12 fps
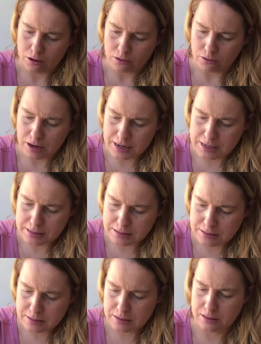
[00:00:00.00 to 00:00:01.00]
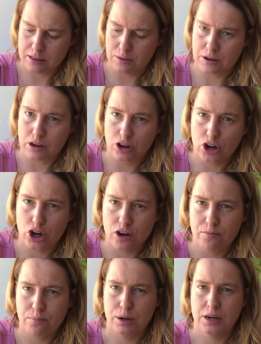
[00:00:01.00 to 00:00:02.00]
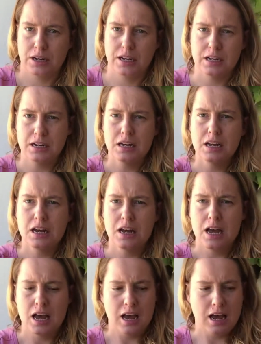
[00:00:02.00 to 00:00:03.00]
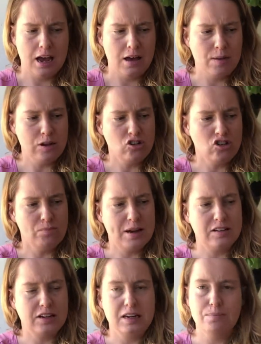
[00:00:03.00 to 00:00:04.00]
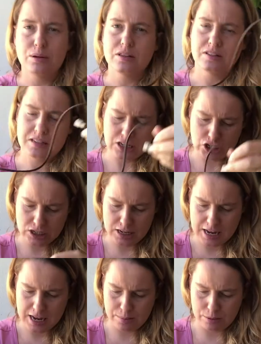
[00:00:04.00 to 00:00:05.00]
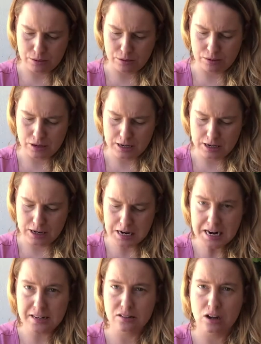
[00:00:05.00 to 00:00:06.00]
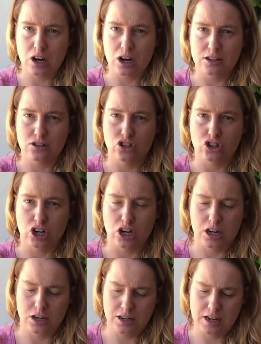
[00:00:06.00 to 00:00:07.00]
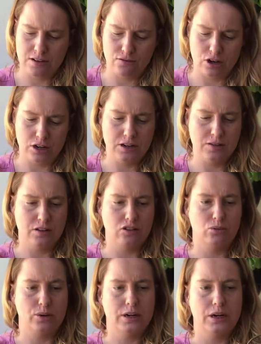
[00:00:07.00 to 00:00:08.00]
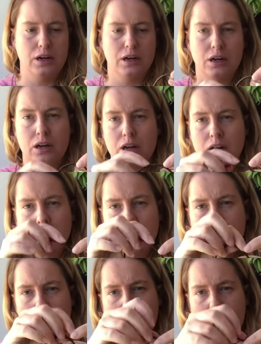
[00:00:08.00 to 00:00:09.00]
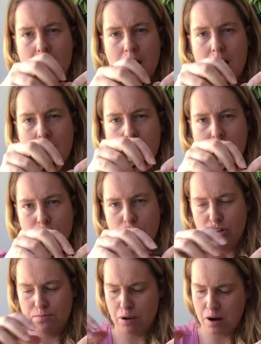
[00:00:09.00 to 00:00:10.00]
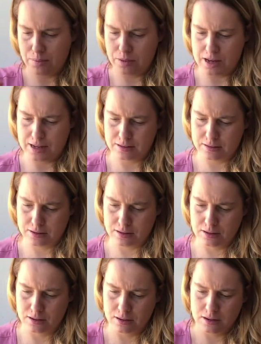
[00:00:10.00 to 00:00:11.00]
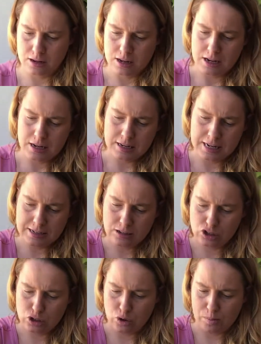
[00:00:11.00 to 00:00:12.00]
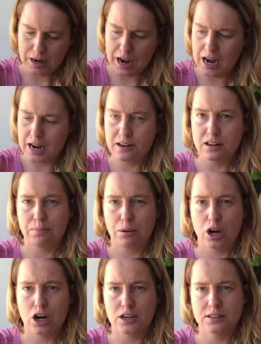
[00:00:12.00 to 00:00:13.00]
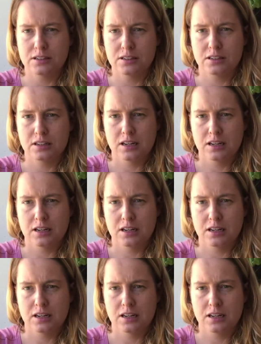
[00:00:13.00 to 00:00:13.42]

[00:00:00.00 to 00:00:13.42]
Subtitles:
Right, there we go, put it in. And then you just basically put the suction cable in a nice glass jar. Here I've got it in this one. And you just pop that next to or behind the plant.